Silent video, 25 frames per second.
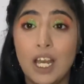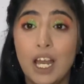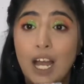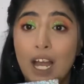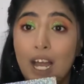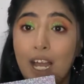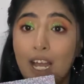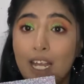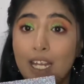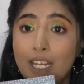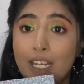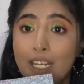
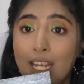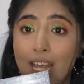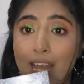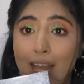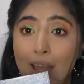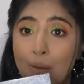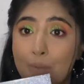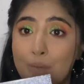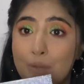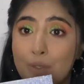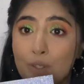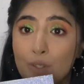I
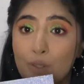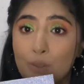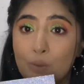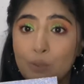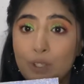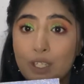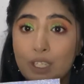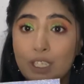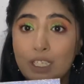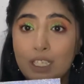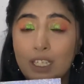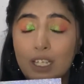
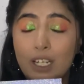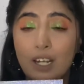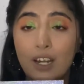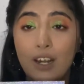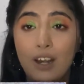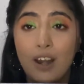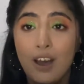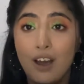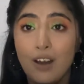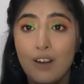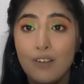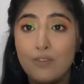absolutely
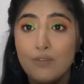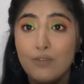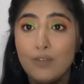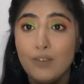love